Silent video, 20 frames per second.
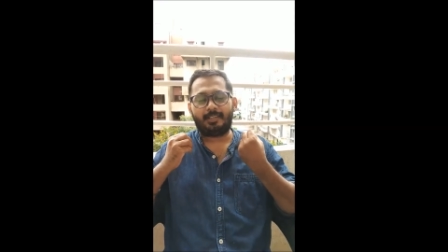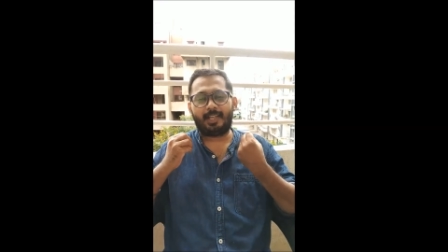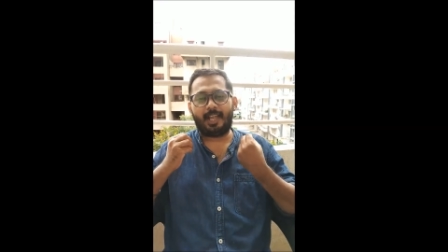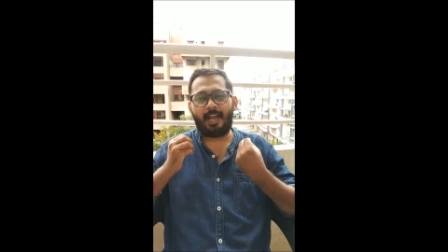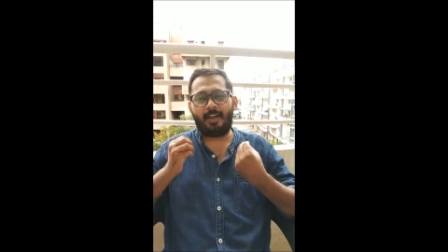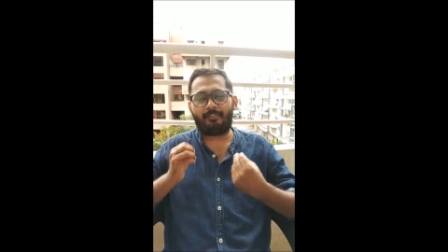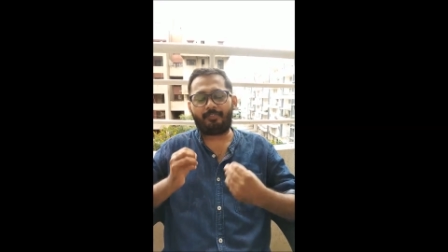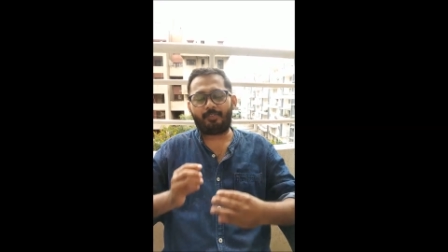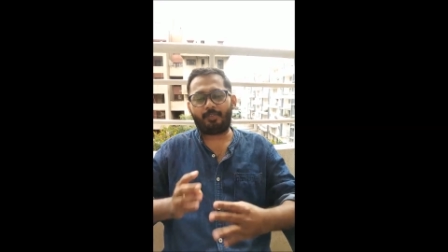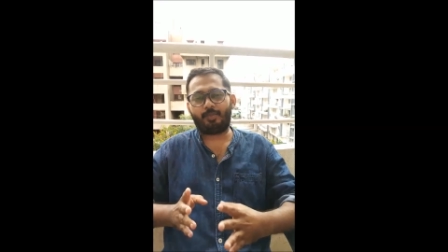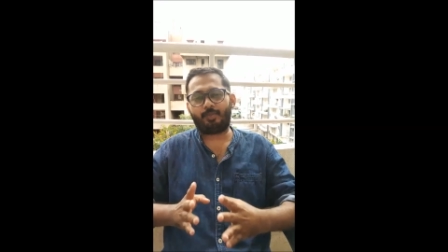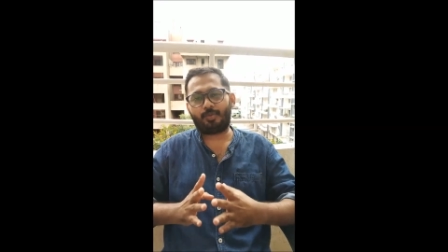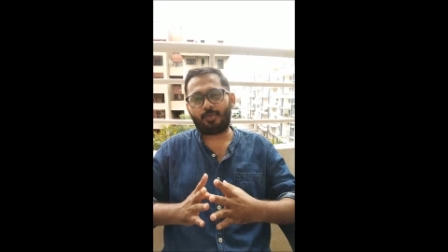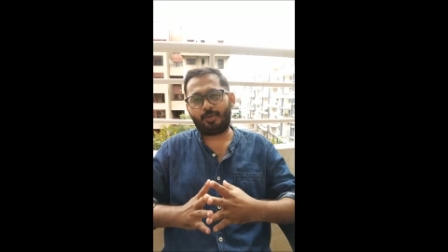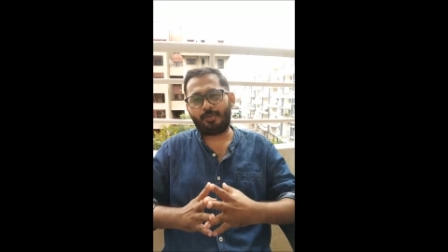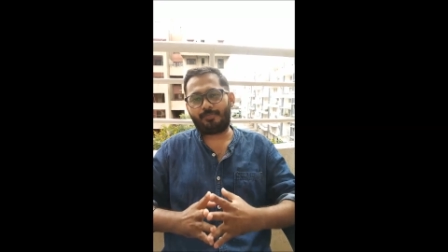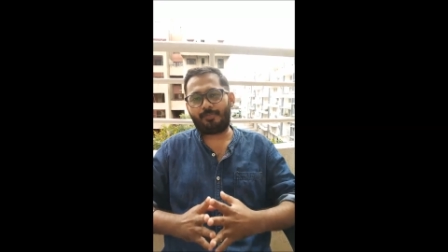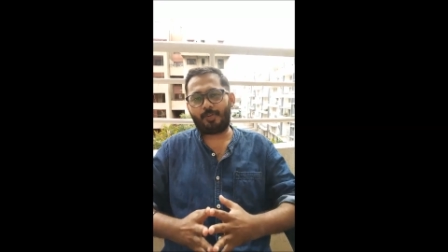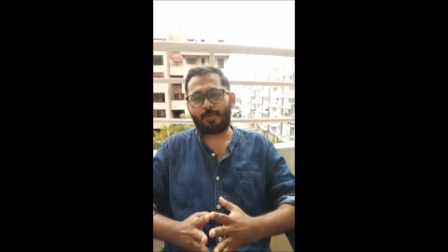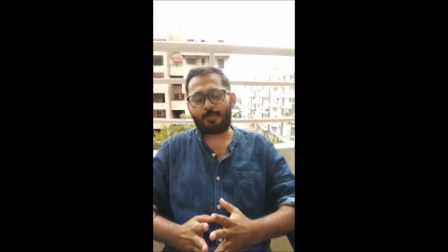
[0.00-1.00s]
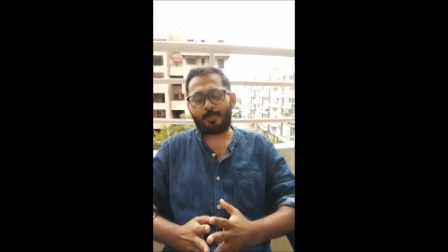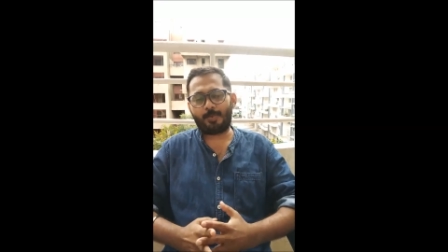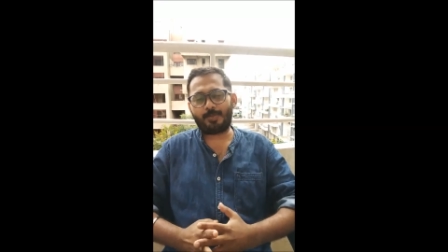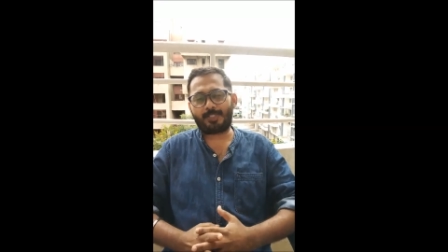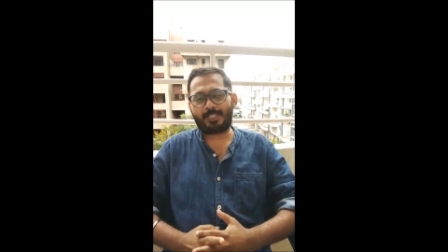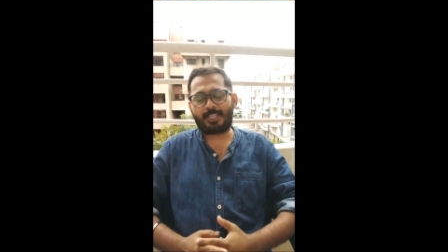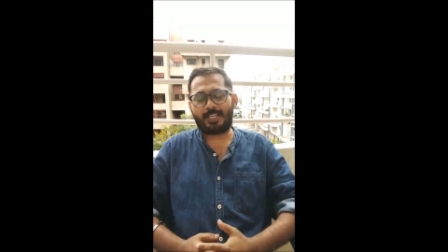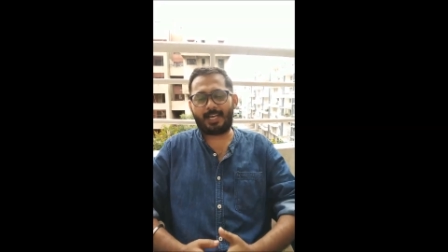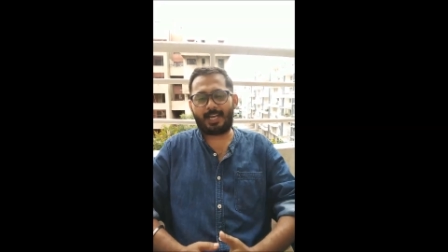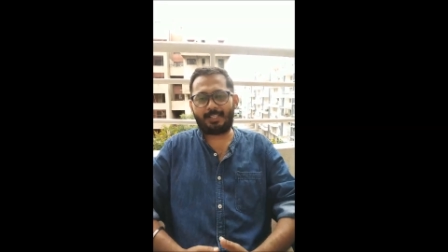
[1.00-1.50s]
they have to go for
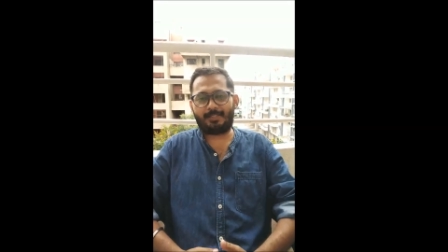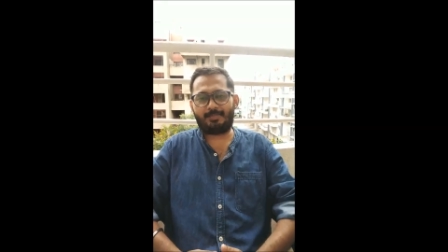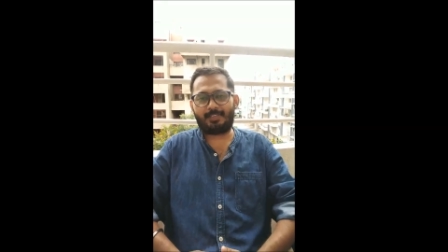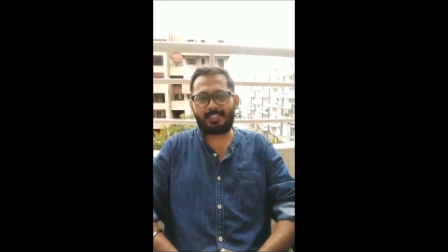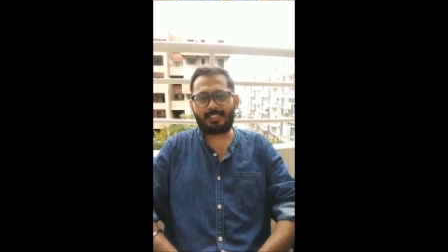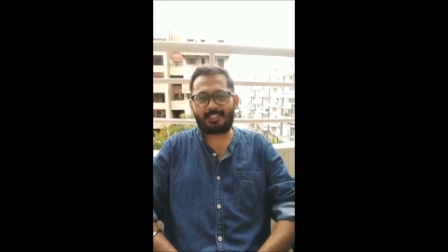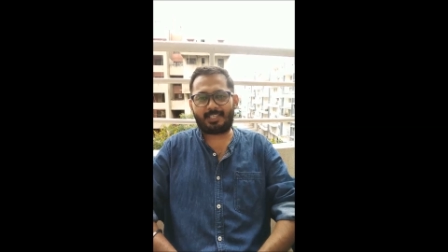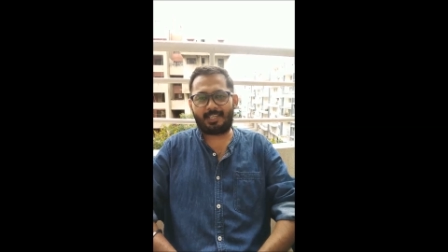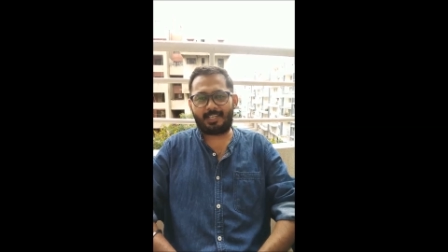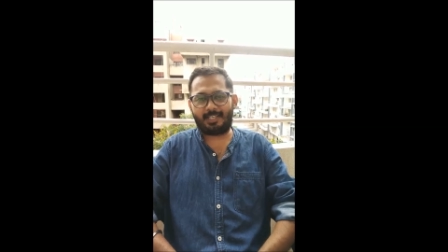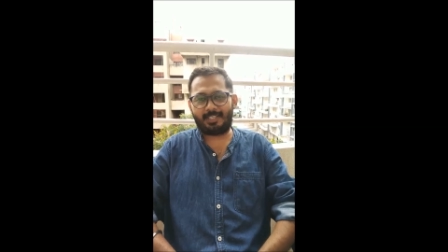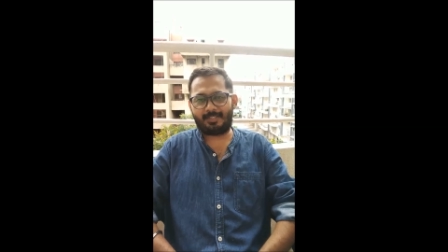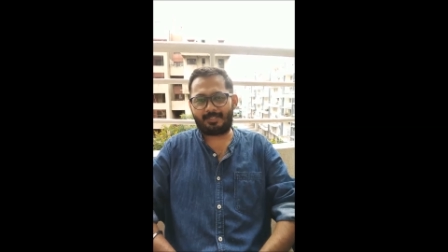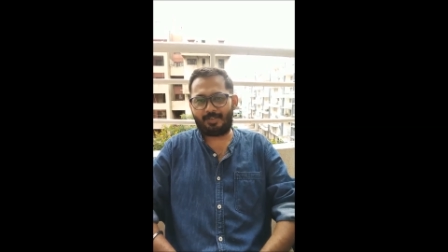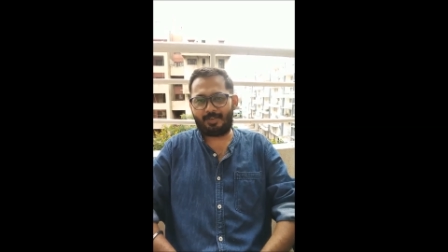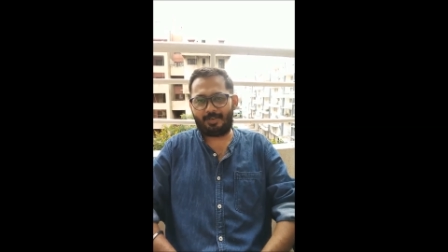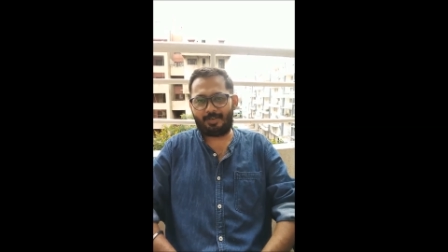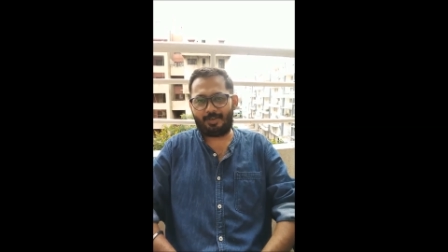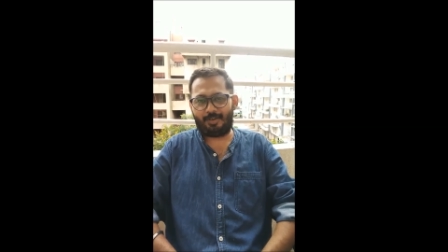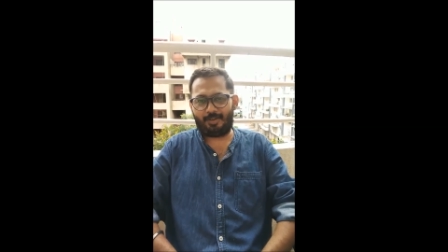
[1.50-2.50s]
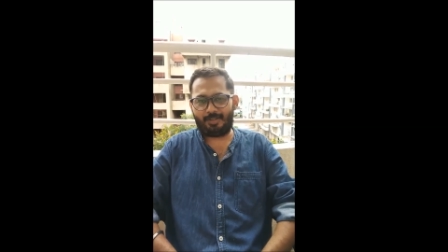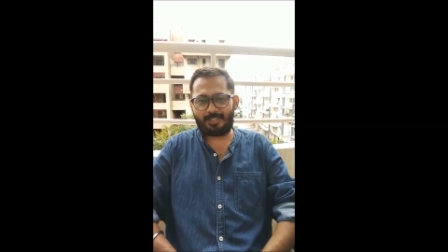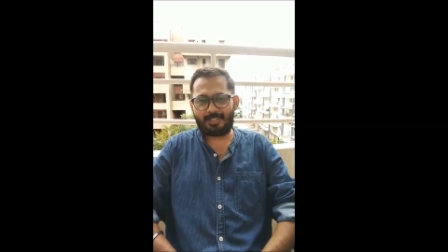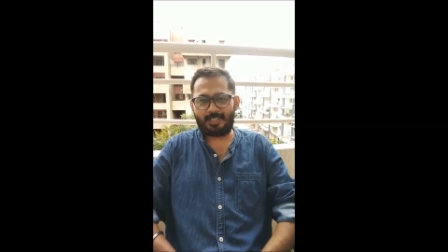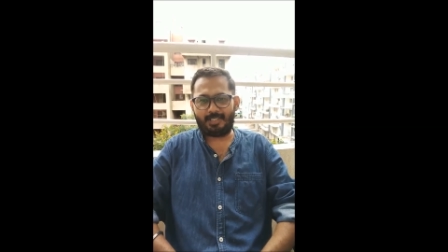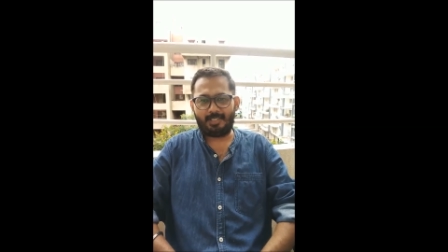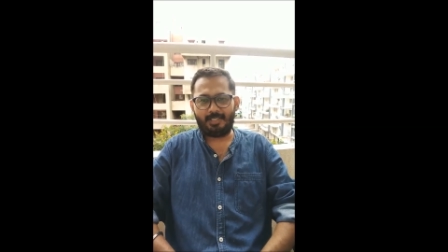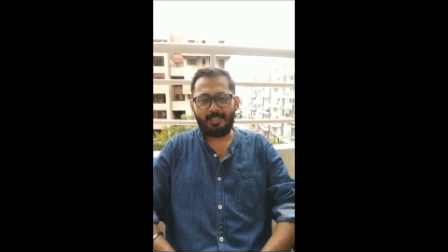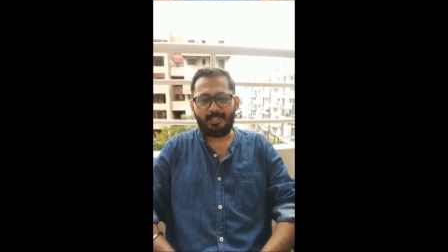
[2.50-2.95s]
postgraduate studies or not.